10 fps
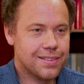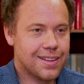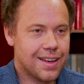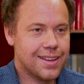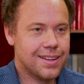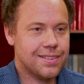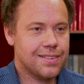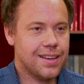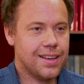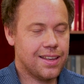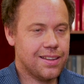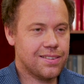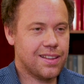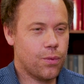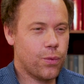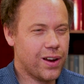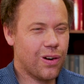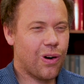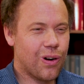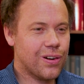science is that we
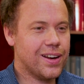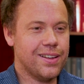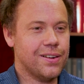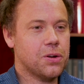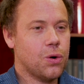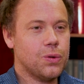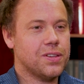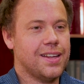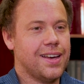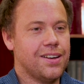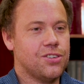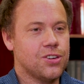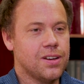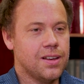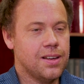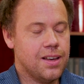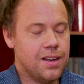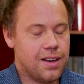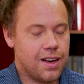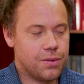are in a golden age.
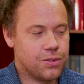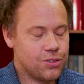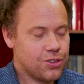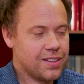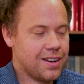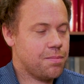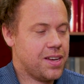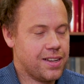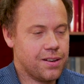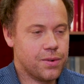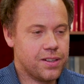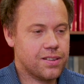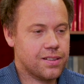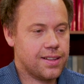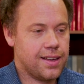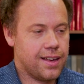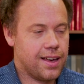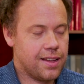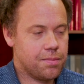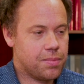I was just at a meeting recently,
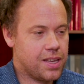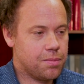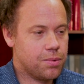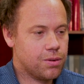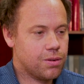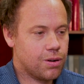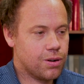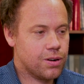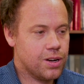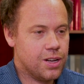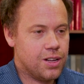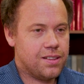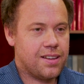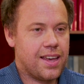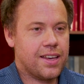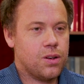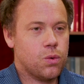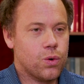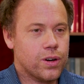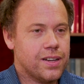and people are taking
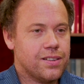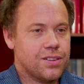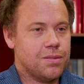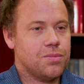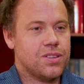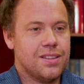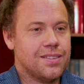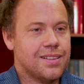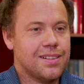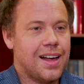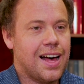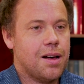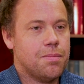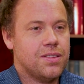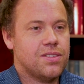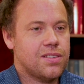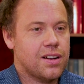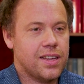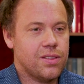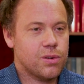organisms into the lab and
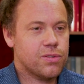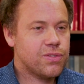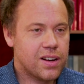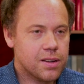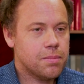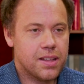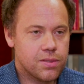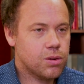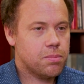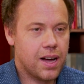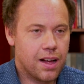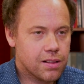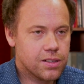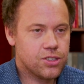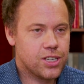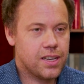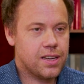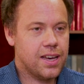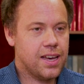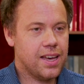studying their fundamental biology.
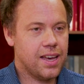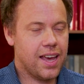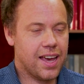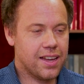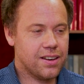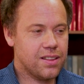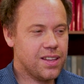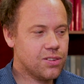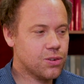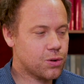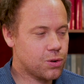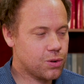And these are